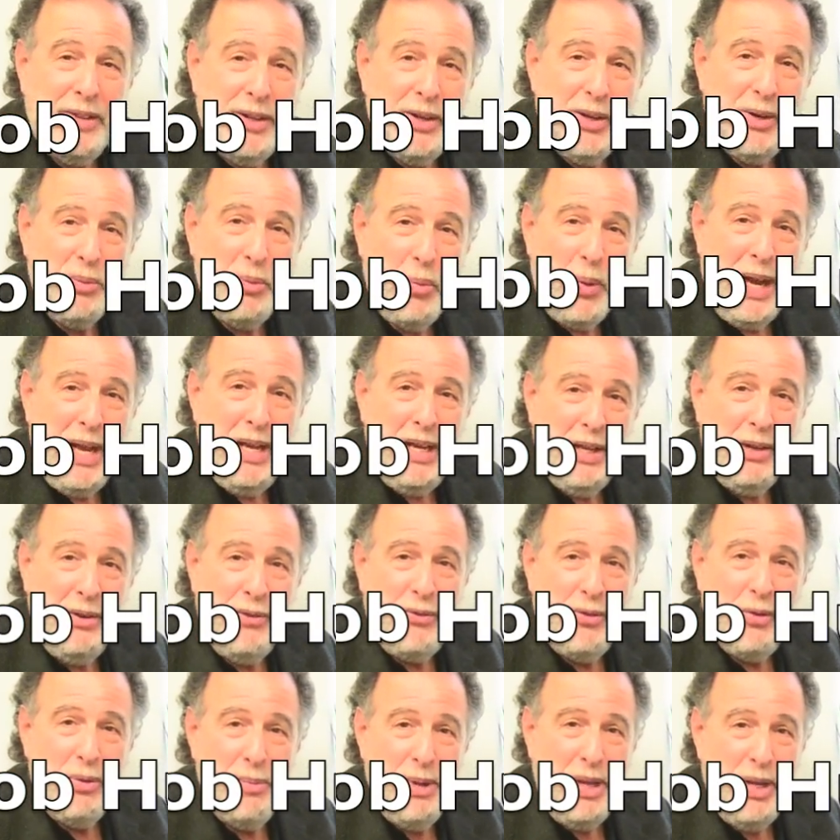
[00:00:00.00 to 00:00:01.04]
there waiting
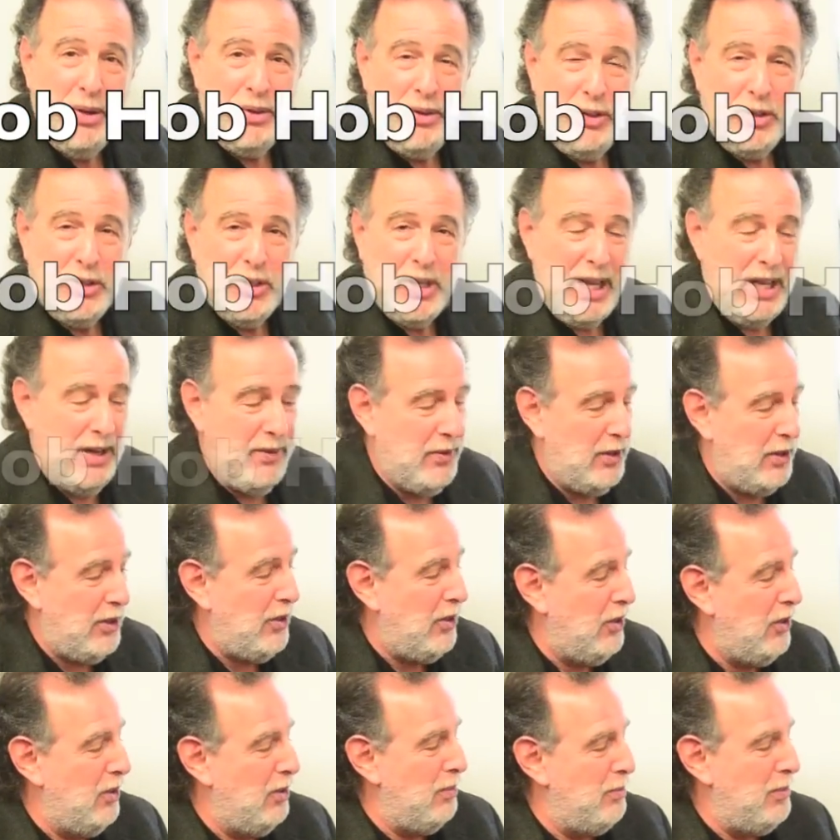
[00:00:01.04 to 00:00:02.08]
for me on the side of a
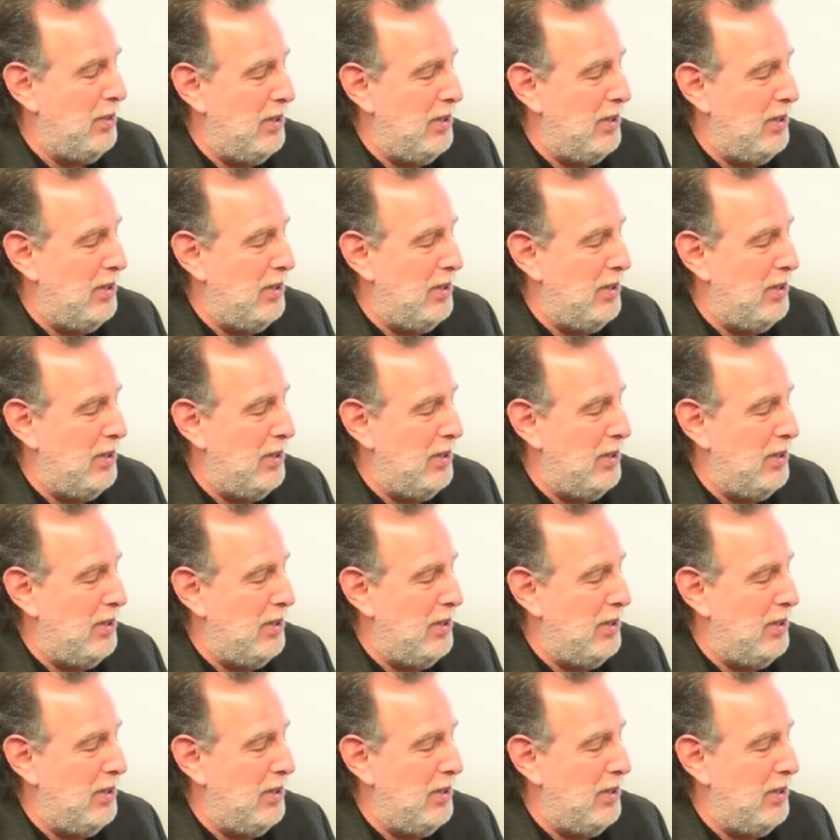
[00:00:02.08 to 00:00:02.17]
curb.